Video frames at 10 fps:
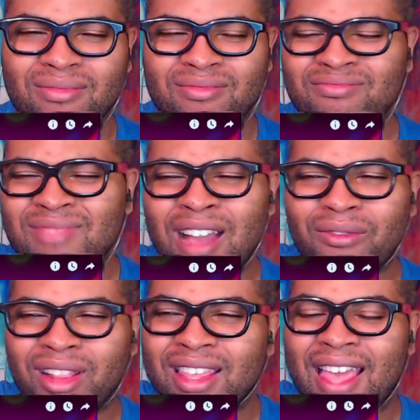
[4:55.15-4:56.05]
not
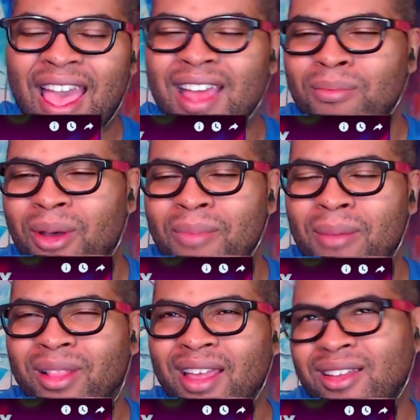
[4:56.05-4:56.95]
really the end, but
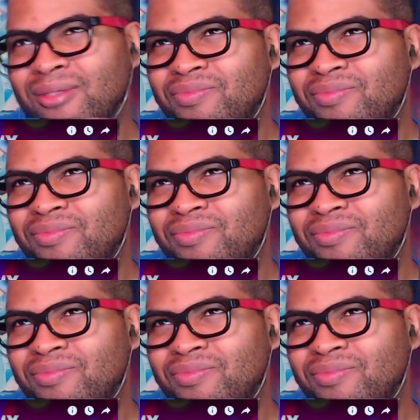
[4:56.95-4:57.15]
maybe like